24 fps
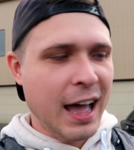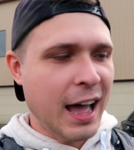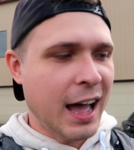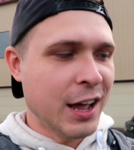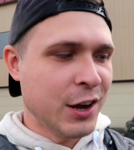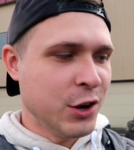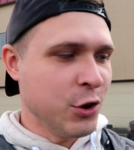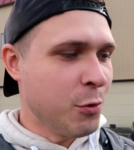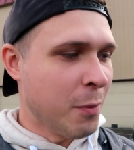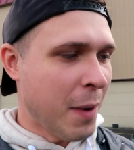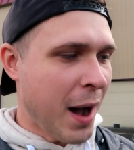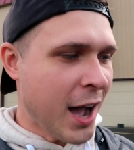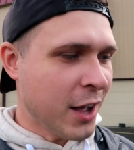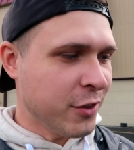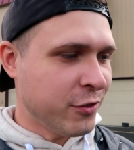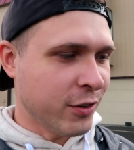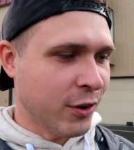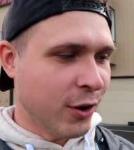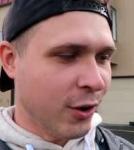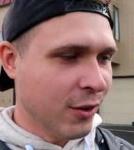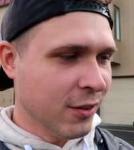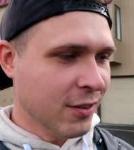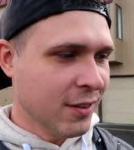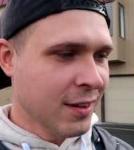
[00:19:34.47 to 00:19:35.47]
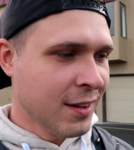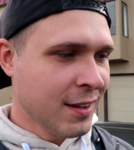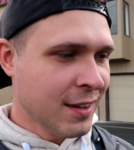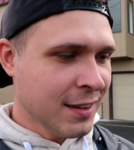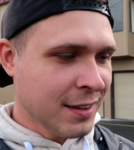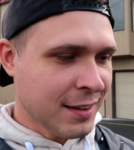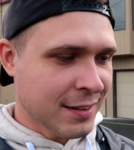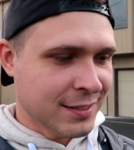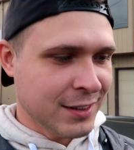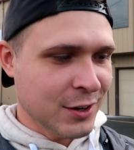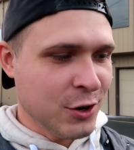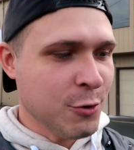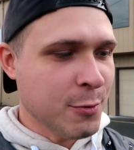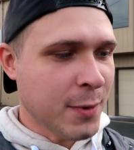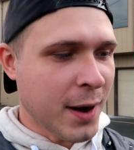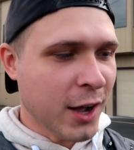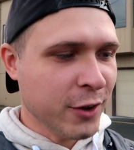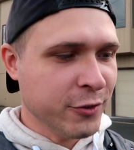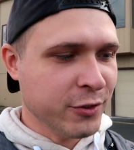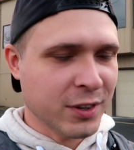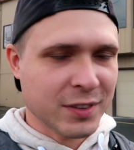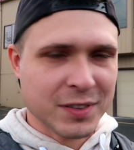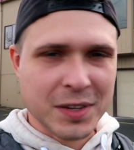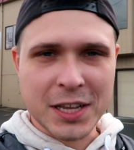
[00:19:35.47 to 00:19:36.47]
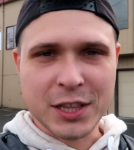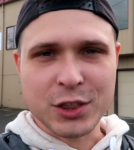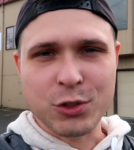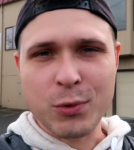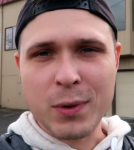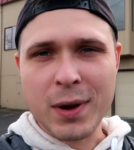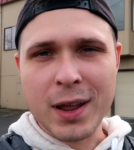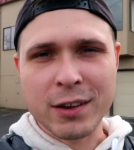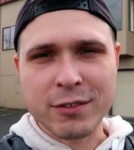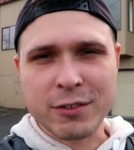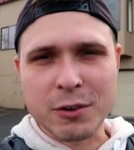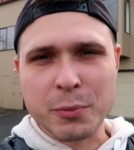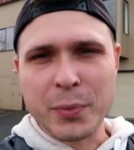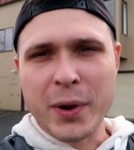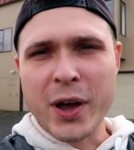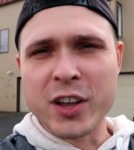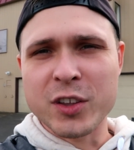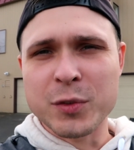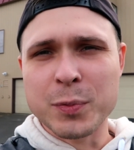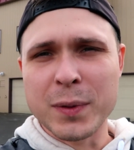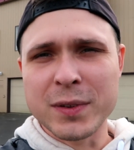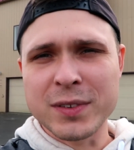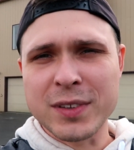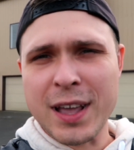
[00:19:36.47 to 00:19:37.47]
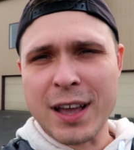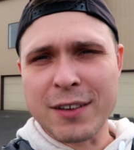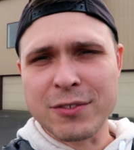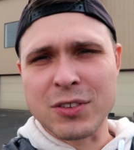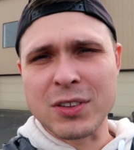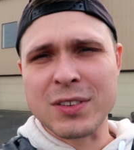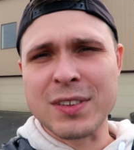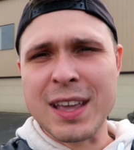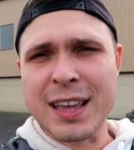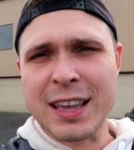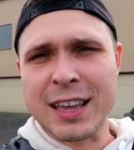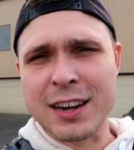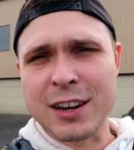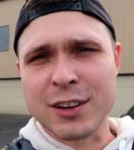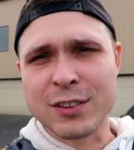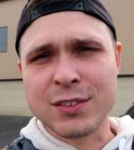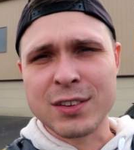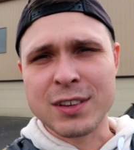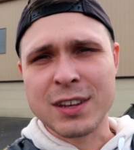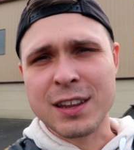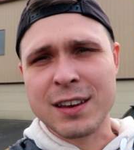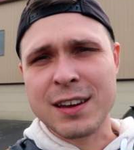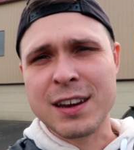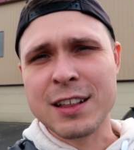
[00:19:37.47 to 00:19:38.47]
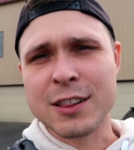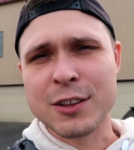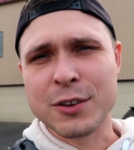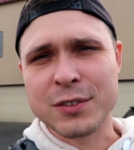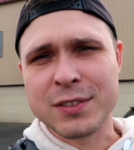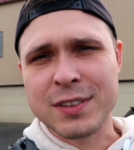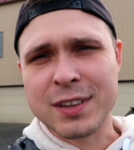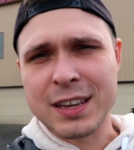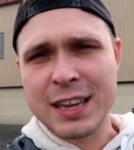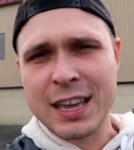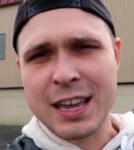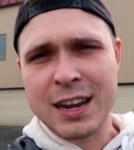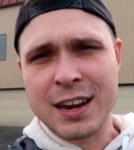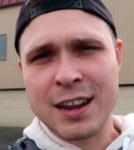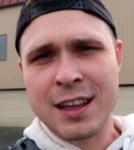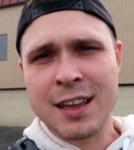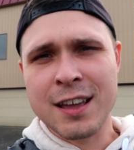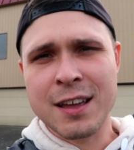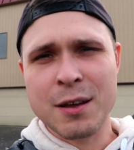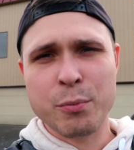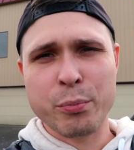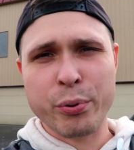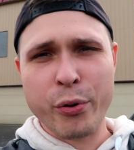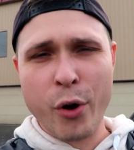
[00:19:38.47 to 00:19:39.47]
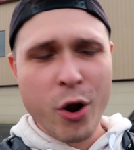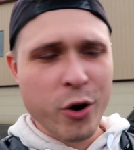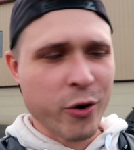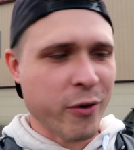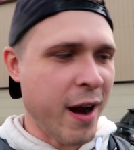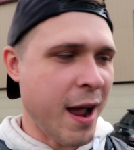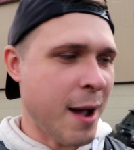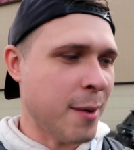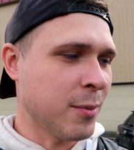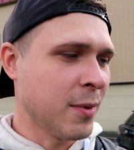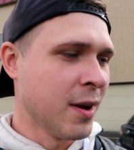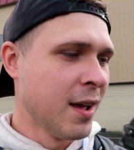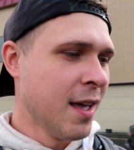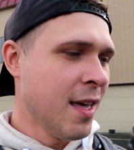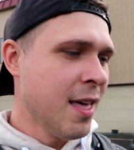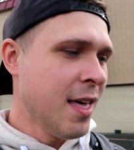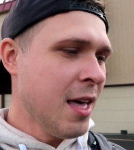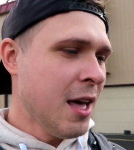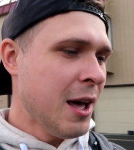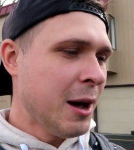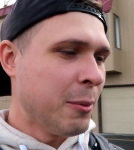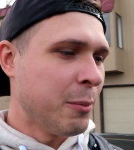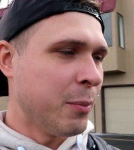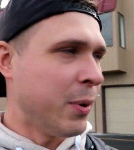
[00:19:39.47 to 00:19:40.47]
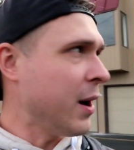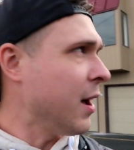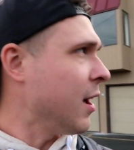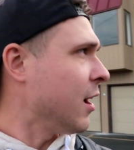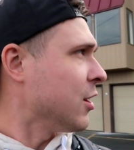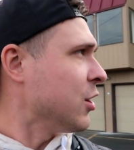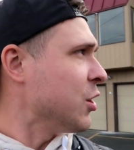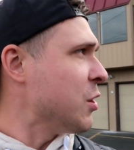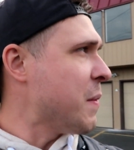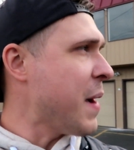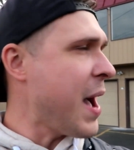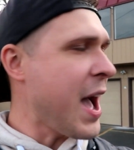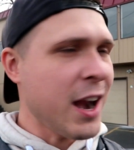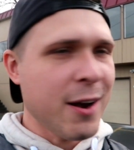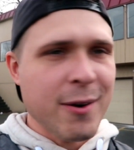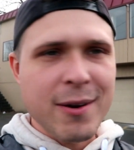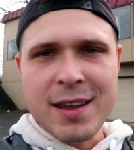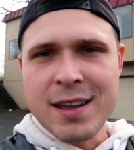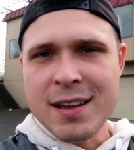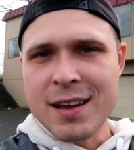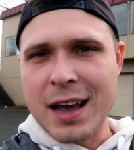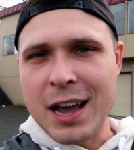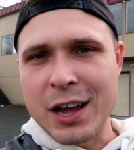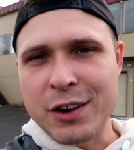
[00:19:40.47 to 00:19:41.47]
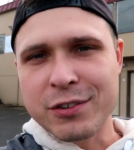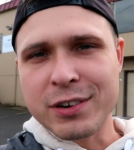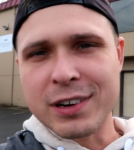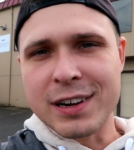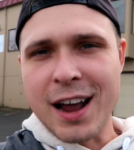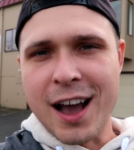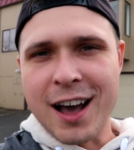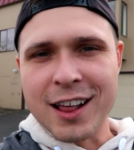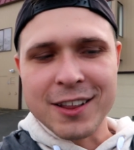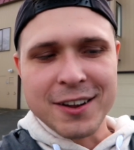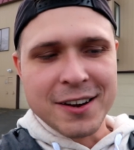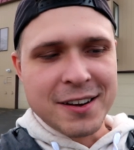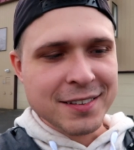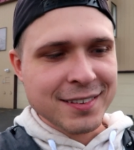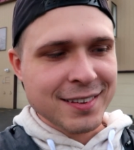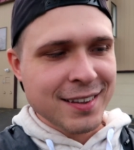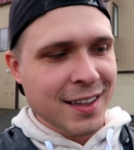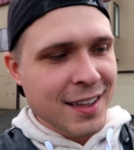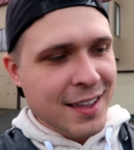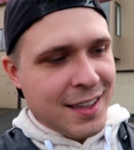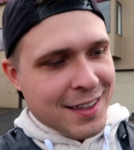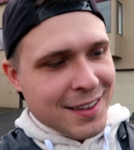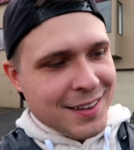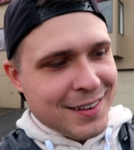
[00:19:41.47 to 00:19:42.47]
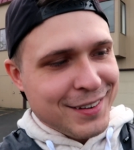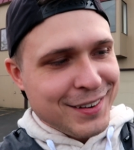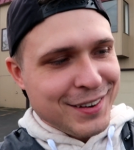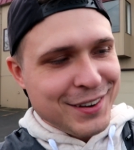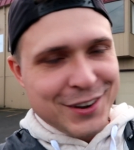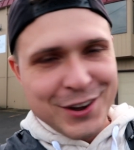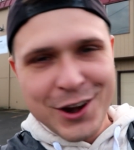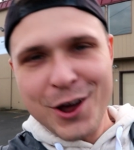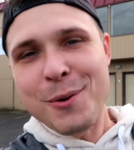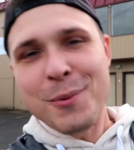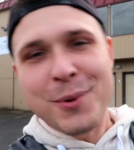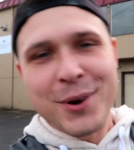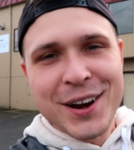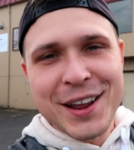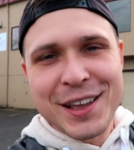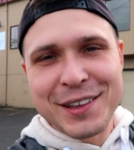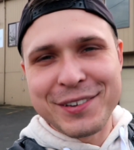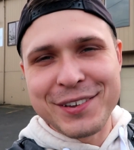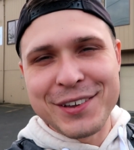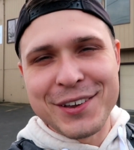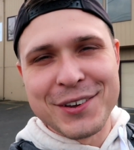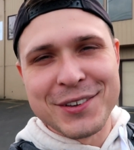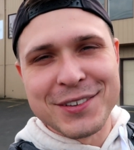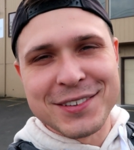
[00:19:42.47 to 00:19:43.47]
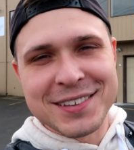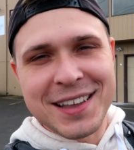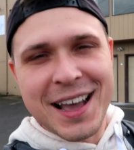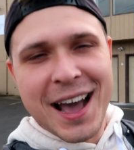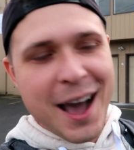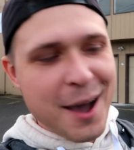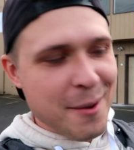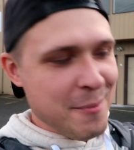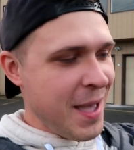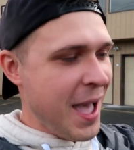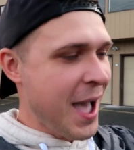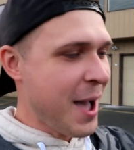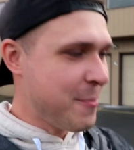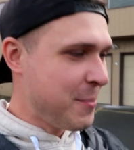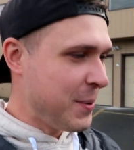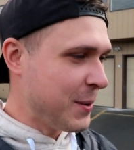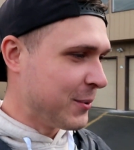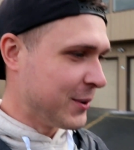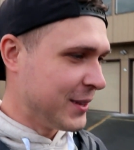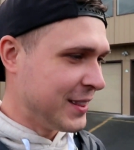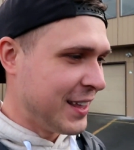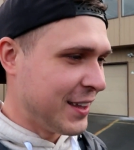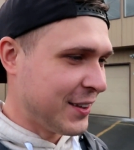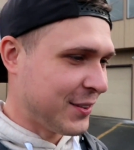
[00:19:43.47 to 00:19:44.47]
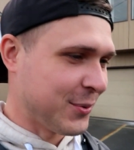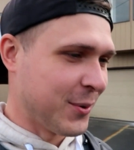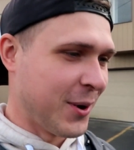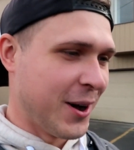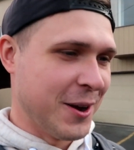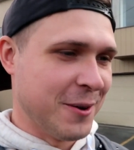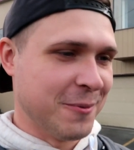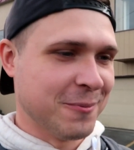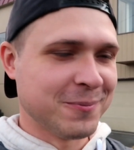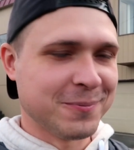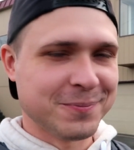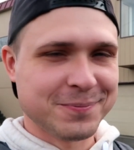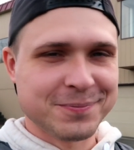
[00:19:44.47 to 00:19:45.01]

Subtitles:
a new module, because a new module is like 300 bucks, plus you have to take it into the dealer to get it programmed. But a new battery, $100, no more issues. I'm happy with this one.